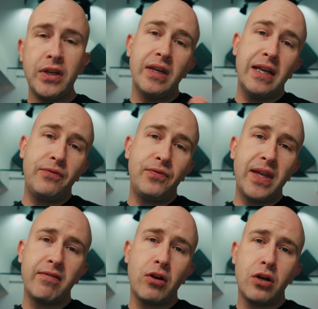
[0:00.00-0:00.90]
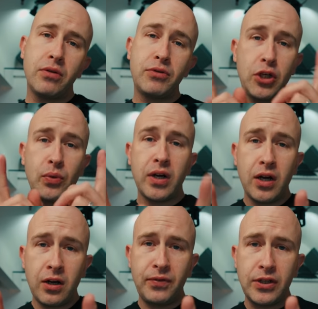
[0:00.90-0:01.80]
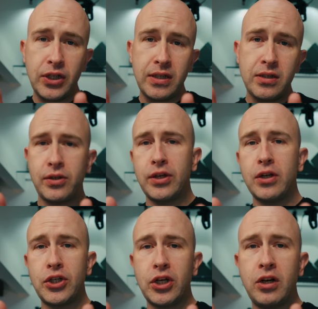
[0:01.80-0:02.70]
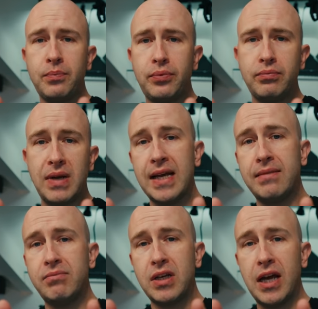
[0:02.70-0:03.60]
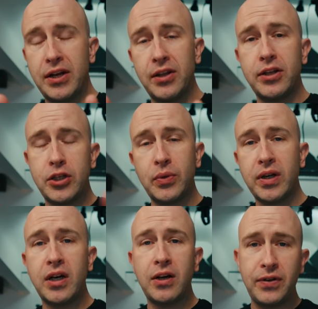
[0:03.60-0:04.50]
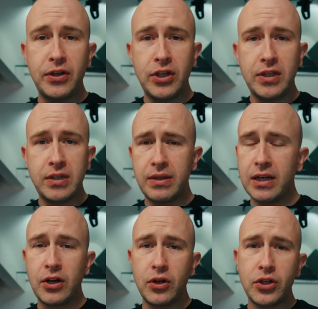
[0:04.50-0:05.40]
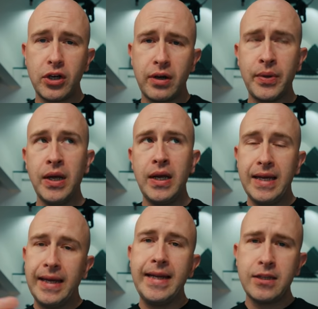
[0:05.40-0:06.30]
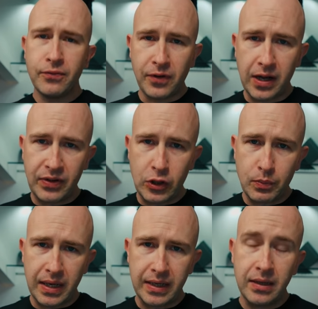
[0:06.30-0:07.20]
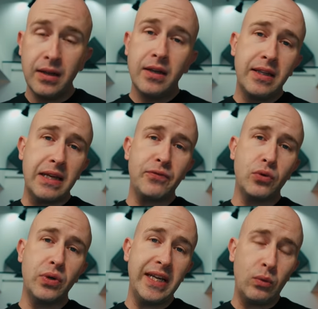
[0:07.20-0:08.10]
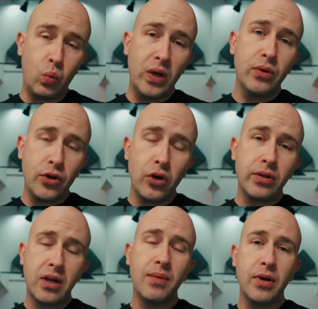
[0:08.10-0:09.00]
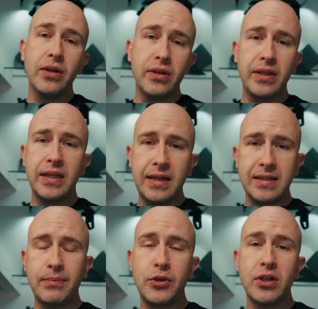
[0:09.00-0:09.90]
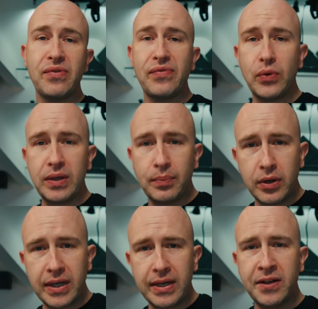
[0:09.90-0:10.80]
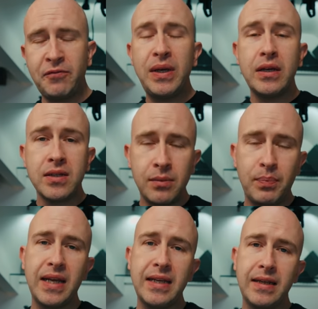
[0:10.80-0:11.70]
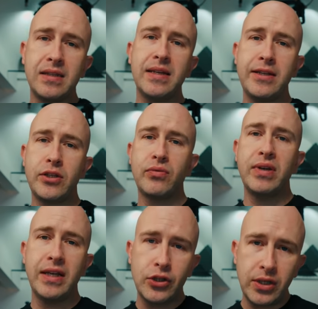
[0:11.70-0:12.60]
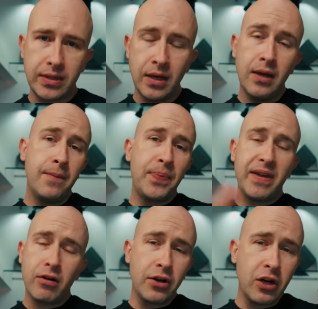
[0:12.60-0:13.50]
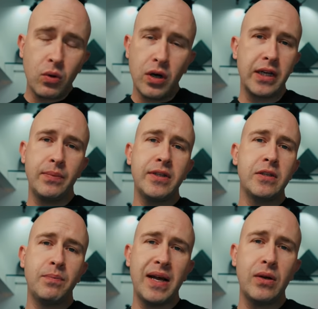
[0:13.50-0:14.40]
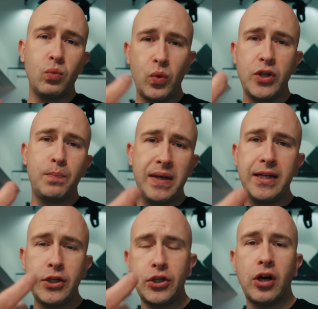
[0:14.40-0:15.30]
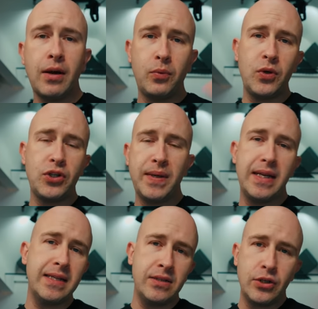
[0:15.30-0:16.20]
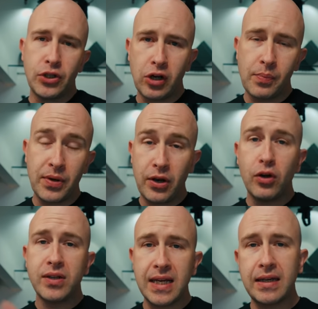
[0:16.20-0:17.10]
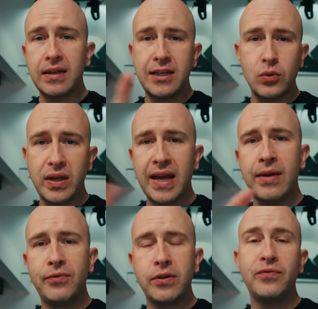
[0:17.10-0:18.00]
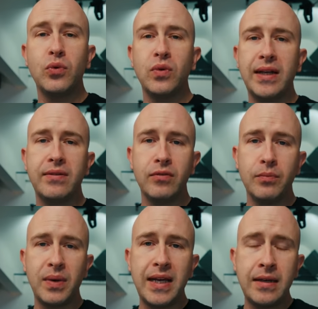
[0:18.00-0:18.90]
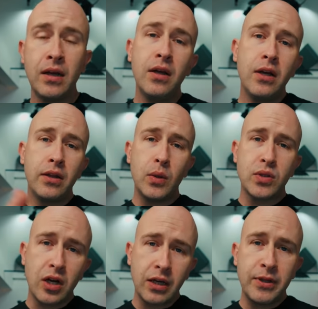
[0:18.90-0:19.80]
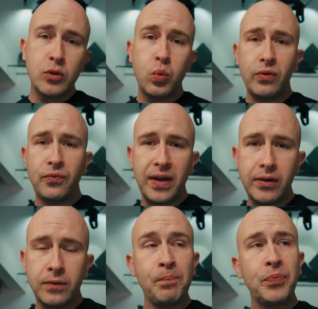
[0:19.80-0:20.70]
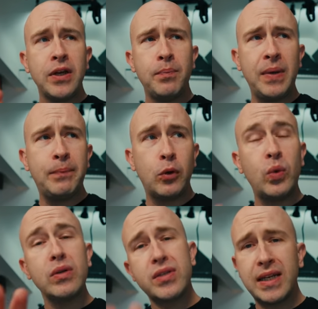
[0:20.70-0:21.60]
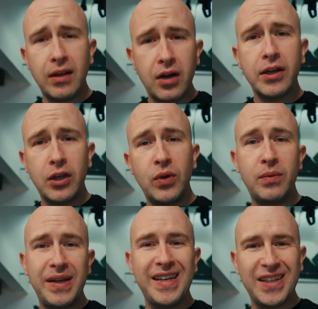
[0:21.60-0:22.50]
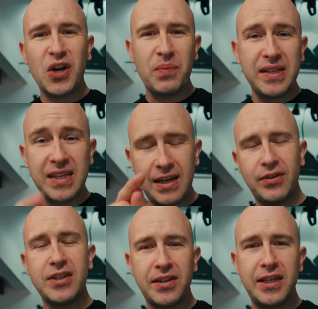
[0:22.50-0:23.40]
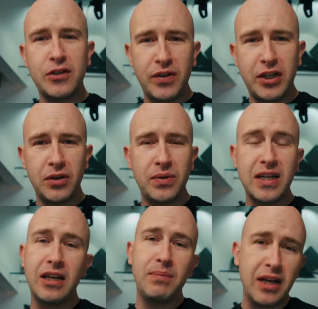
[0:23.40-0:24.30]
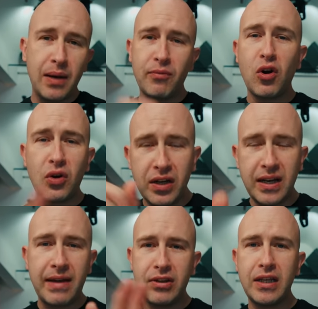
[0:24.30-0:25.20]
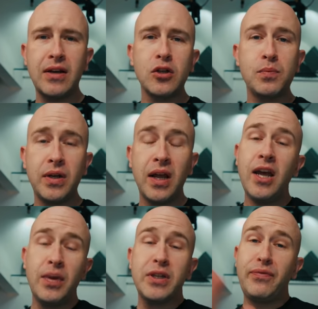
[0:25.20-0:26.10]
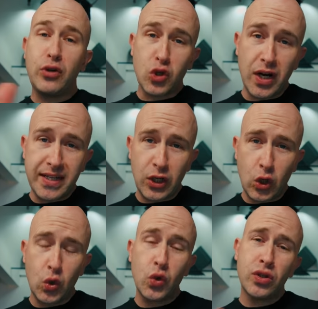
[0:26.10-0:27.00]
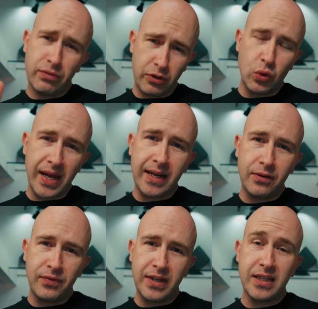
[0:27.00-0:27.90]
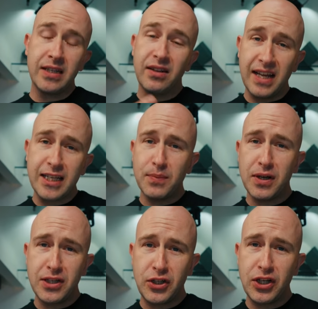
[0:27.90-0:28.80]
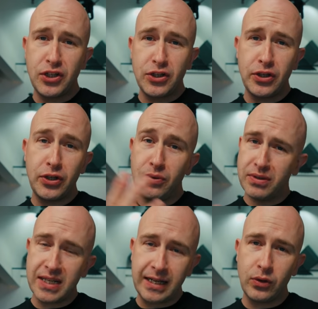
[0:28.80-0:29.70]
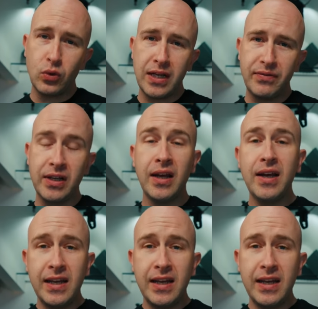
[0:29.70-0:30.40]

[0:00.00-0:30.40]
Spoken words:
If there are 2.5 inches that are sharp and another 2.5 inches that are not sharp, it's a 5-inch blade. Therefore, it will not come under the exemption of a folding pocket knife because the blade exceeds 3 inches. There are no arguments about which bit is sharp, which bit isn't sharp, and not taken into account for the full length of the blade. Those arguments will fail. People will still argue with me in the comments, even to this video, telling me I'm wrong and everything else. But if you try it in court, you'll get convicted. That's my suggestion to you. Take it or leave it.